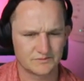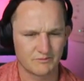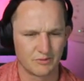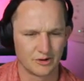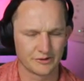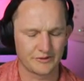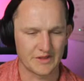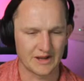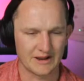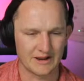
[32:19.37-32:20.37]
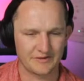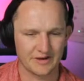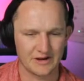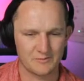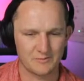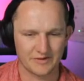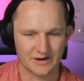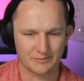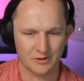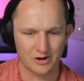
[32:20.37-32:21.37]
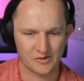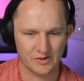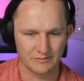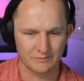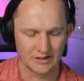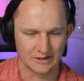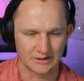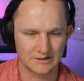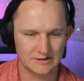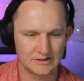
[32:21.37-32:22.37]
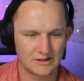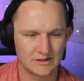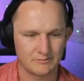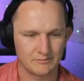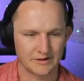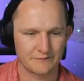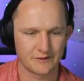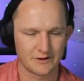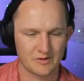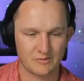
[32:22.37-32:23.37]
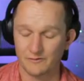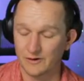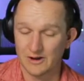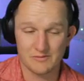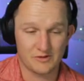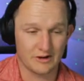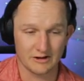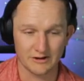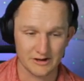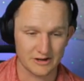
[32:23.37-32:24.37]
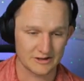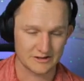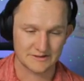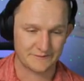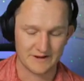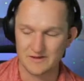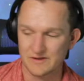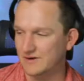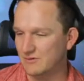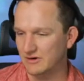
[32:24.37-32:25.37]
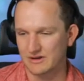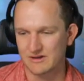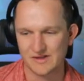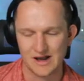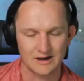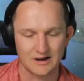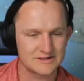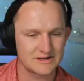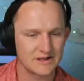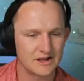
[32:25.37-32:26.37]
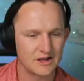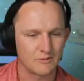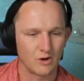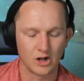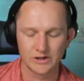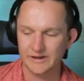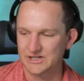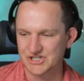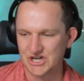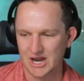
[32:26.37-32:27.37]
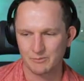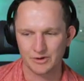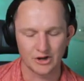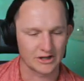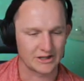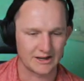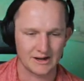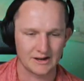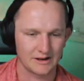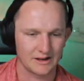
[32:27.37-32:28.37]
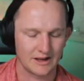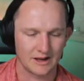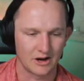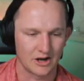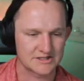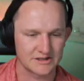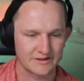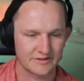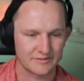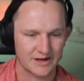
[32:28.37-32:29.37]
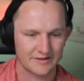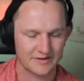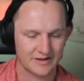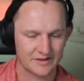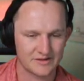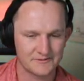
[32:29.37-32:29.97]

Ball to the left. Tierney's picked it up. Cross to the middle. But Fulham's, Fulham's looking good. Defensively, we're looking sound. We're holding our shape. We're not letting uh, Arsenal intimidate us.